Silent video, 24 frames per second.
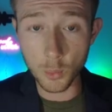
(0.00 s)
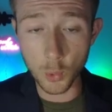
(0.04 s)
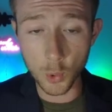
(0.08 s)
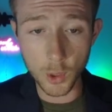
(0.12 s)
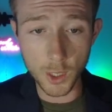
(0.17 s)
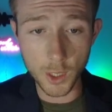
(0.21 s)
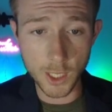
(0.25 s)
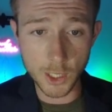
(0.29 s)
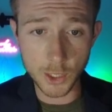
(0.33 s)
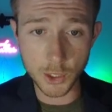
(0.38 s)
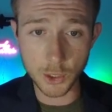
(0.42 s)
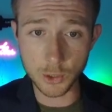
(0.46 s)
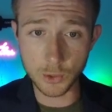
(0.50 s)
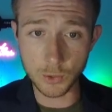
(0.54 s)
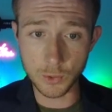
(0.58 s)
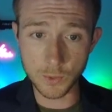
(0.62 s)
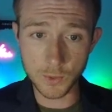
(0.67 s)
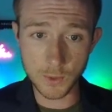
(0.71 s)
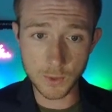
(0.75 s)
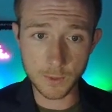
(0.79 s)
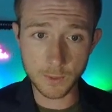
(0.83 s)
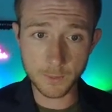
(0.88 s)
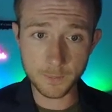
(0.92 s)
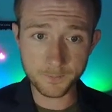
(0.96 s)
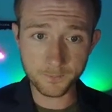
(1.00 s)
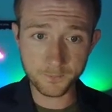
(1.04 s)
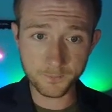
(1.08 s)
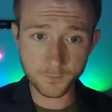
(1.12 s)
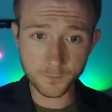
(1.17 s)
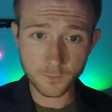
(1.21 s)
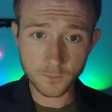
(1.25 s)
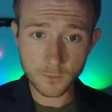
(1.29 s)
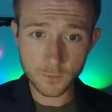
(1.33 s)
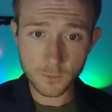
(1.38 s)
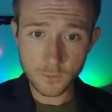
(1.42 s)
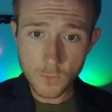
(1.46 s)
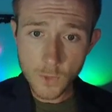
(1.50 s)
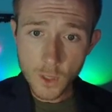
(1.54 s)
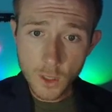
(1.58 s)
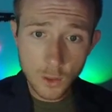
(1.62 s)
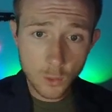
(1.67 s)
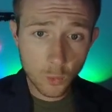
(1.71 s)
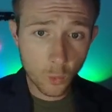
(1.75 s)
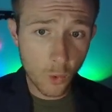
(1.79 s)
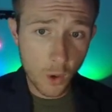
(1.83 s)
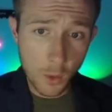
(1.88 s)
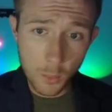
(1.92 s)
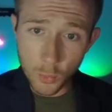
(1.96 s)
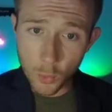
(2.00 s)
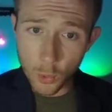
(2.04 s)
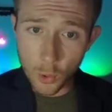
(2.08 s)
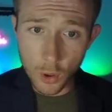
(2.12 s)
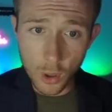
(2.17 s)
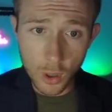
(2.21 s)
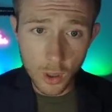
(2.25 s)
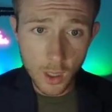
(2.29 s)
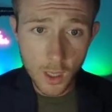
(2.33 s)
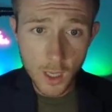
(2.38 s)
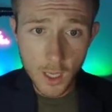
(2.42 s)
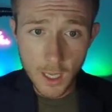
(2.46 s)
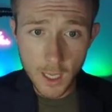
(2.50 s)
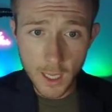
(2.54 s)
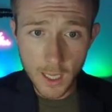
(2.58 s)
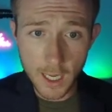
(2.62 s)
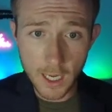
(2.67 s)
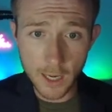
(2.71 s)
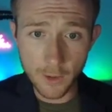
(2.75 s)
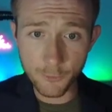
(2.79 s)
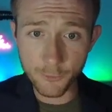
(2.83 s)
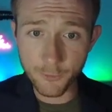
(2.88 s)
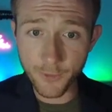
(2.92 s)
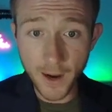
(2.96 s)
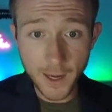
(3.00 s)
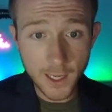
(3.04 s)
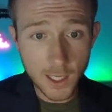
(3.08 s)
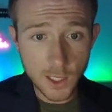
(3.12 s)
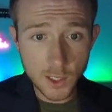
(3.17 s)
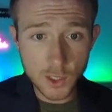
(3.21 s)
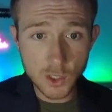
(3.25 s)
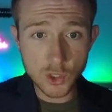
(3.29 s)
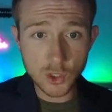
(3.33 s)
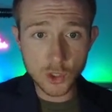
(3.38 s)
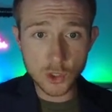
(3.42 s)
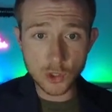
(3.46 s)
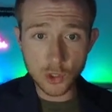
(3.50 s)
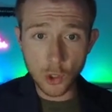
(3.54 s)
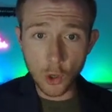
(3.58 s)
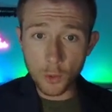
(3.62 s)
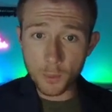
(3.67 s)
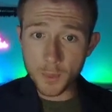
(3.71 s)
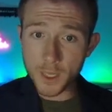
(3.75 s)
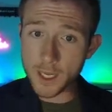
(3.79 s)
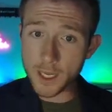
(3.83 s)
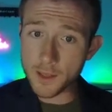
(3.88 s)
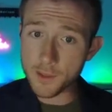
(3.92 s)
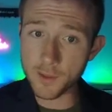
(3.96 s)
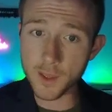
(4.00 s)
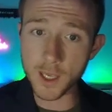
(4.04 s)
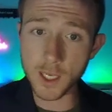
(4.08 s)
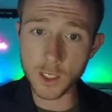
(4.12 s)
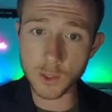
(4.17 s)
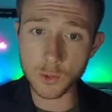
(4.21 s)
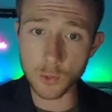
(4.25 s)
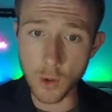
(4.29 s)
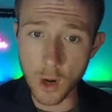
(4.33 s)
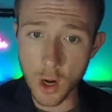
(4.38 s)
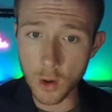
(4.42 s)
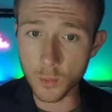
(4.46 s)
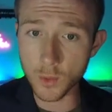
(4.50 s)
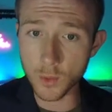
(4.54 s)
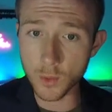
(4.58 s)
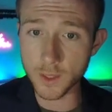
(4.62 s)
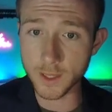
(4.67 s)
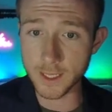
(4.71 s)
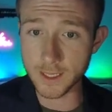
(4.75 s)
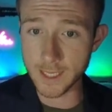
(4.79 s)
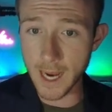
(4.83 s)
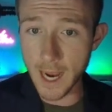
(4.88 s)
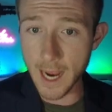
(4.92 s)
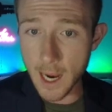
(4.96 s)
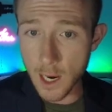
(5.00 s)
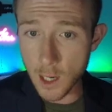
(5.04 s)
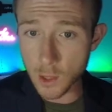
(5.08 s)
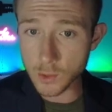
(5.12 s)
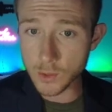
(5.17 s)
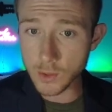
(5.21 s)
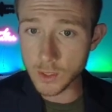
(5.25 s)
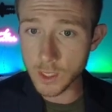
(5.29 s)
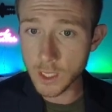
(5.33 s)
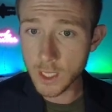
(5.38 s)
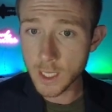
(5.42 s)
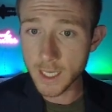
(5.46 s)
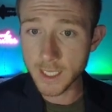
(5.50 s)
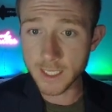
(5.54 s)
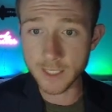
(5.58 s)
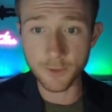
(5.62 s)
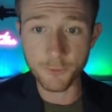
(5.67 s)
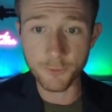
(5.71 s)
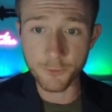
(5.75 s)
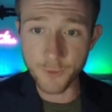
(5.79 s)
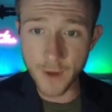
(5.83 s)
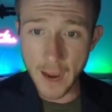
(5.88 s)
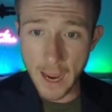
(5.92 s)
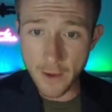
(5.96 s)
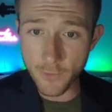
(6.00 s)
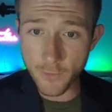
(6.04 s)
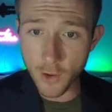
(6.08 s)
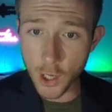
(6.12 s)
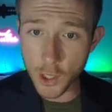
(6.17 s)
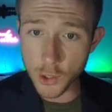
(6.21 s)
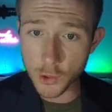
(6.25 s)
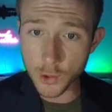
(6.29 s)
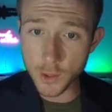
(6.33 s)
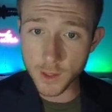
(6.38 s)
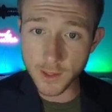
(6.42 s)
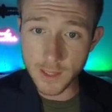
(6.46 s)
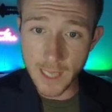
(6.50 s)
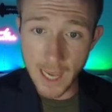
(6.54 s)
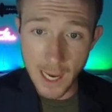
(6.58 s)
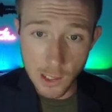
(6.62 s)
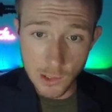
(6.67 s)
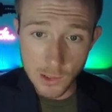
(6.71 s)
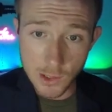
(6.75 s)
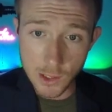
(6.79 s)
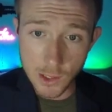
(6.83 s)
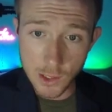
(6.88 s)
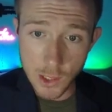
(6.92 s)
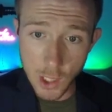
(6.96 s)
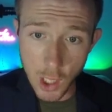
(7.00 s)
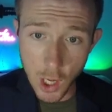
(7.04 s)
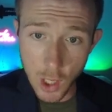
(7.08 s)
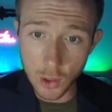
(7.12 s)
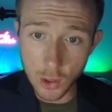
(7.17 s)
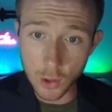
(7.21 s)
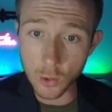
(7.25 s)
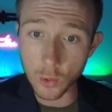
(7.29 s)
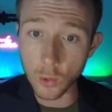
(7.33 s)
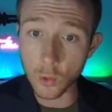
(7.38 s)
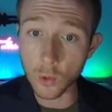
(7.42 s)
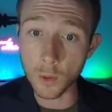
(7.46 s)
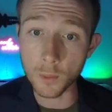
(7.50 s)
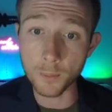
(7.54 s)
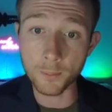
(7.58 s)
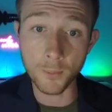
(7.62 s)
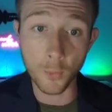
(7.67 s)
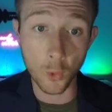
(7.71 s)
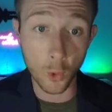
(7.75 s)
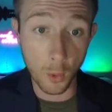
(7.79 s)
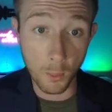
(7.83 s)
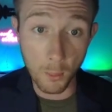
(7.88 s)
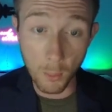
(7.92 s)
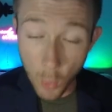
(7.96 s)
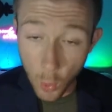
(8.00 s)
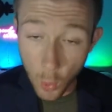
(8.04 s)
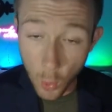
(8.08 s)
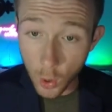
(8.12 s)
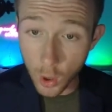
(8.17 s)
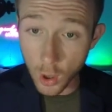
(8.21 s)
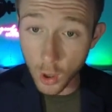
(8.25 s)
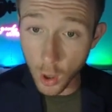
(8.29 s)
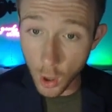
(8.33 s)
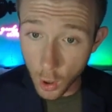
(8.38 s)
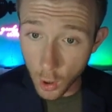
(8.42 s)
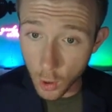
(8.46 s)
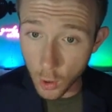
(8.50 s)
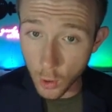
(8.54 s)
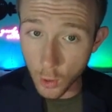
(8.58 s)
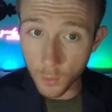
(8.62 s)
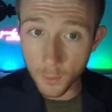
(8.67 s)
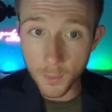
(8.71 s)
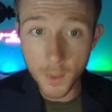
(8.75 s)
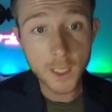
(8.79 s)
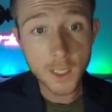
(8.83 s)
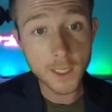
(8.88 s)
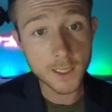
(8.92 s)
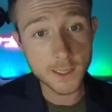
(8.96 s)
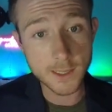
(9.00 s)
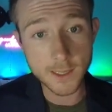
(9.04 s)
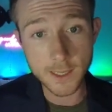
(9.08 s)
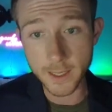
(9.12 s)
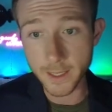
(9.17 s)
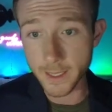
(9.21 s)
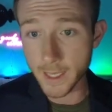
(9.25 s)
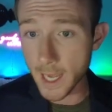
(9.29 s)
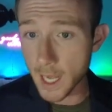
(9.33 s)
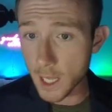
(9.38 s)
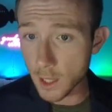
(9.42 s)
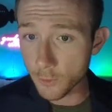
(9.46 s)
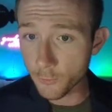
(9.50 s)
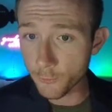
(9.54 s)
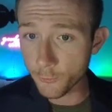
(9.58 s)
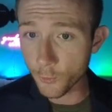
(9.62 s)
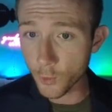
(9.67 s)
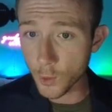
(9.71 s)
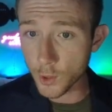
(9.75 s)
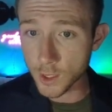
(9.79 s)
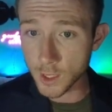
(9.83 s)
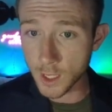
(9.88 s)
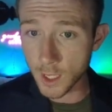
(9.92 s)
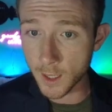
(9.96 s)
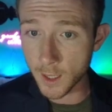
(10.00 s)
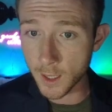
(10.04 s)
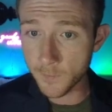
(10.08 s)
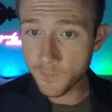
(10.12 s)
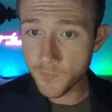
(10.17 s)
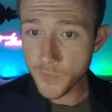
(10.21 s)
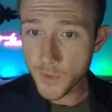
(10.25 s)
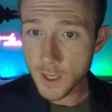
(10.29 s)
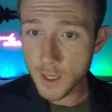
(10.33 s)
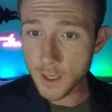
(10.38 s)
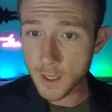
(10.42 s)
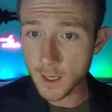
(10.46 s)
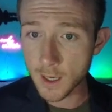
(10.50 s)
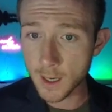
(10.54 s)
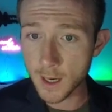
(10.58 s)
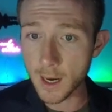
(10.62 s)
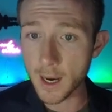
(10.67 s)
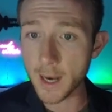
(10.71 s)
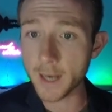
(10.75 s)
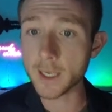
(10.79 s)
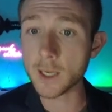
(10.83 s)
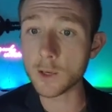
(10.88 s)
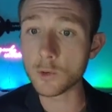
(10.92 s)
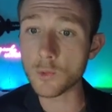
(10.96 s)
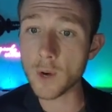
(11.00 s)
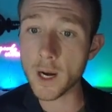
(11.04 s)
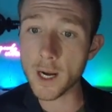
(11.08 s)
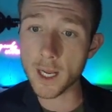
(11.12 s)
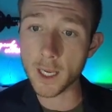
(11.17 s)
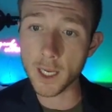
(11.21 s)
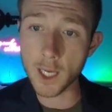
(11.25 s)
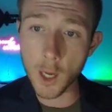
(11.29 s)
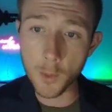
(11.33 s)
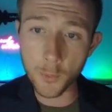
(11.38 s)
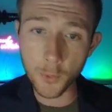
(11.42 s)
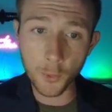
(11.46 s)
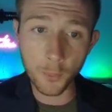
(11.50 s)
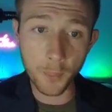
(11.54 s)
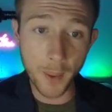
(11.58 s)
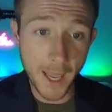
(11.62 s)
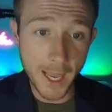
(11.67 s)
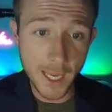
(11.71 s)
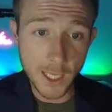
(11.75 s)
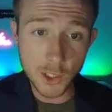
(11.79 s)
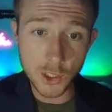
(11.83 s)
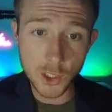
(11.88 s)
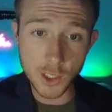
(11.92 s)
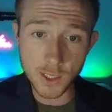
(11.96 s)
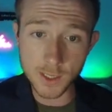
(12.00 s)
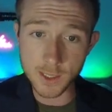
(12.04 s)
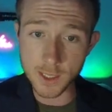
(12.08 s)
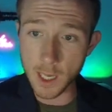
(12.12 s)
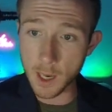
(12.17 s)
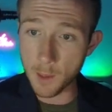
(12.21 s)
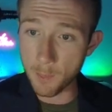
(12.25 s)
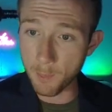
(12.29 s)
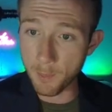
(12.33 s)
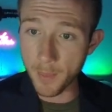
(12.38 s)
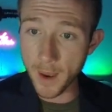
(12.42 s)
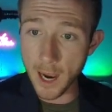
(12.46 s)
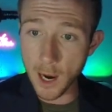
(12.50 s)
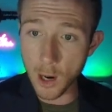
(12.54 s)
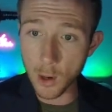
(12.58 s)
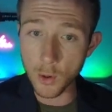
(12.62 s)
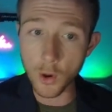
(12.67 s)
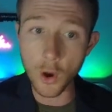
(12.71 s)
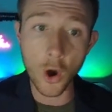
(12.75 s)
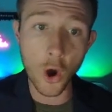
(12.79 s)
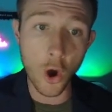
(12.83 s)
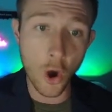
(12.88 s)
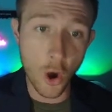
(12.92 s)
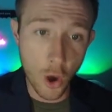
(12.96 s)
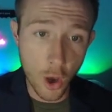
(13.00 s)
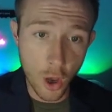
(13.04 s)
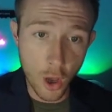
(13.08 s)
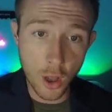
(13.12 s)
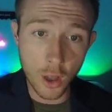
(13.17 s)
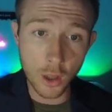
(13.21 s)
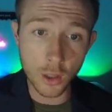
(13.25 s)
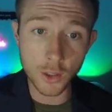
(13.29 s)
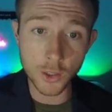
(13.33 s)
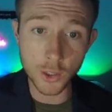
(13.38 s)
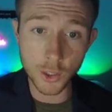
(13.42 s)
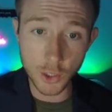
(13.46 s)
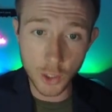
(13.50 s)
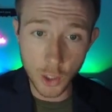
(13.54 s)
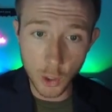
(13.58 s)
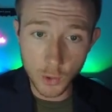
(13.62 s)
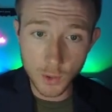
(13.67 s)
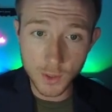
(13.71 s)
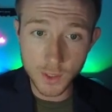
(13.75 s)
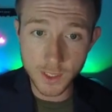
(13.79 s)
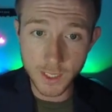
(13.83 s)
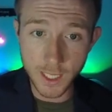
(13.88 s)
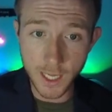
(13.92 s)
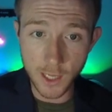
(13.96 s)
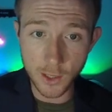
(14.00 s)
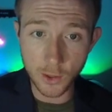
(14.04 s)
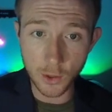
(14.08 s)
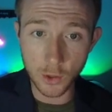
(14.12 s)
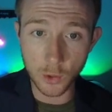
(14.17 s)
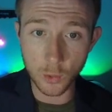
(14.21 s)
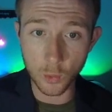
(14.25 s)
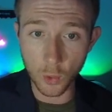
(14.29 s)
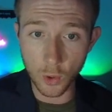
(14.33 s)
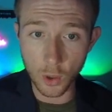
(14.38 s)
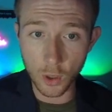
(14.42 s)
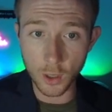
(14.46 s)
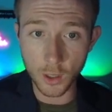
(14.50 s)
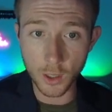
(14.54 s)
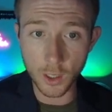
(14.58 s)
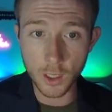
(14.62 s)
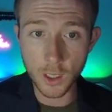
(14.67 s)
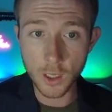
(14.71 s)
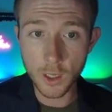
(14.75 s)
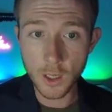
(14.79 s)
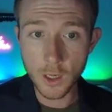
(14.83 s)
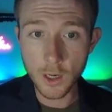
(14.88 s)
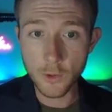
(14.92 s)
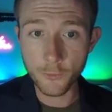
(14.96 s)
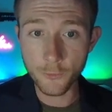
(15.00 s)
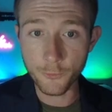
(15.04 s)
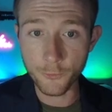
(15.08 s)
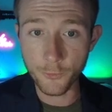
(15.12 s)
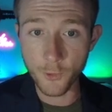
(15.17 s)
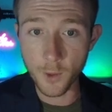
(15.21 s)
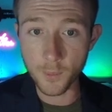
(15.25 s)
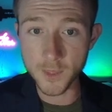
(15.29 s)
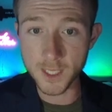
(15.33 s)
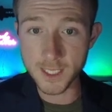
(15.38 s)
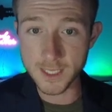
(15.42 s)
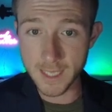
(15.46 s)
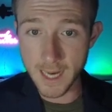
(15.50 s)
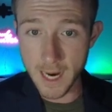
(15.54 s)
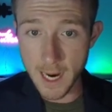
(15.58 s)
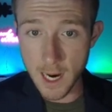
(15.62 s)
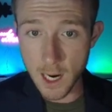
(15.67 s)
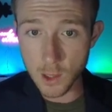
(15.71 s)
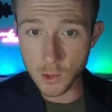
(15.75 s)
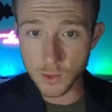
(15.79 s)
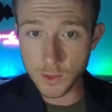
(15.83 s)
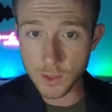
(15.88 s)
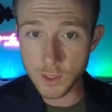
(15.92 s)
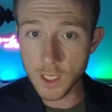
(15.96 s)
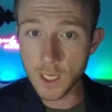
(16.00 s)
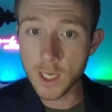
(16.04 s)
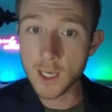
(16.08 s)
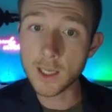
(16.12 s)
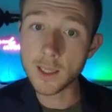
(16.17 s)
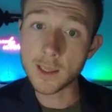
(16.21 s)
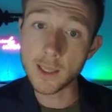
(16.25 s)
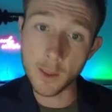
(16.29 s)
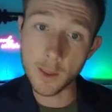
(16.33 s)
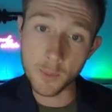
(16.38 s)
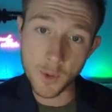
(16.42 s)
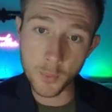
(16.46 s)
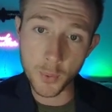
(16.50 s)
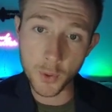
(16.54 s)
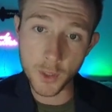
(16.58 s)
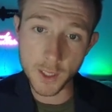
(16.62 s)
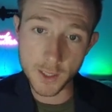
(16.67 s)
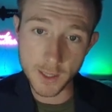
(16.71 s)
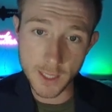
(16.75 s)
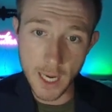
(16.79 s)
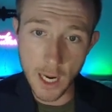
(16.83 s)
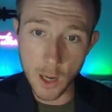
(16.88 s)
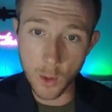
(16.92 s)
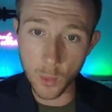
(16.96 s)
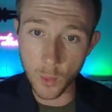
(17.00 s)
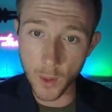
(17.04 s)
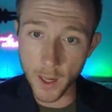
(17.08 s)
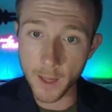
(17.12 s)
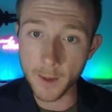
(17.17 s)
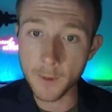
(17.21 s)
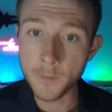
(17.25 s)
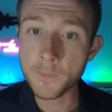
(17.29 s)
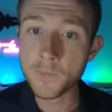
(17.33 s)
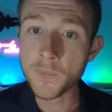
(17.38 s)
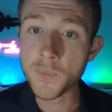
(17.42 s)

and more issues. One more, finding so many things wrong with this house. It's a $500,000 or more home. This is in California. I can write a couple pages about all no standard work from this house. Let me put it that way.